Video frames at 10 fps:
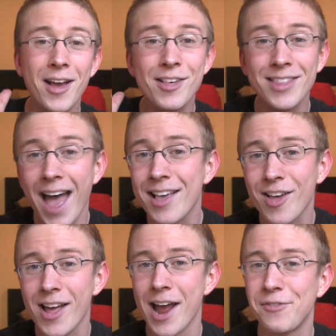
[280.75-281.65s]
Okay, so that is
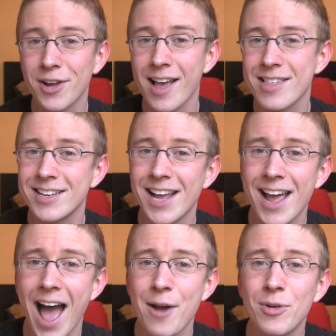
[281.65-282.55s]
all I have for you guys
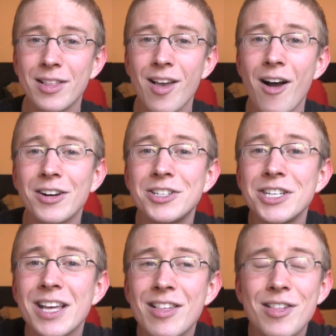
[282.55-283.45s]
today. I will talk
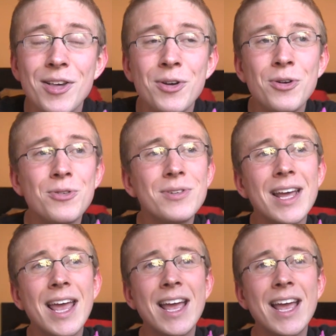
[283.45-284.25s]
to you soon,